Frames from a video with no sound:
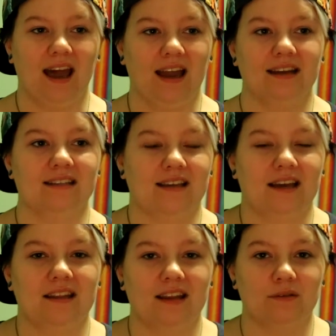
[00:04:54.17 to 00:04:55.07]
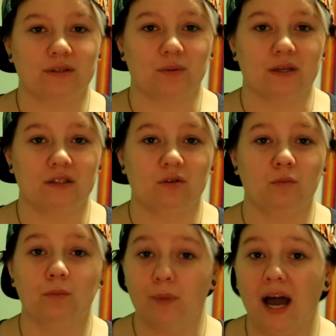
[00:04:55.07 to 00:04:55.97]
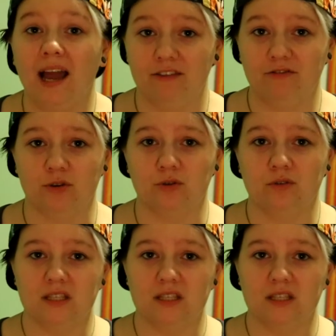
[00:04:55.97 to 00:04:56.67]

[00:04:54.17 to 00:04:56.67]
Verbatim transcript: I decided that I was going to buy food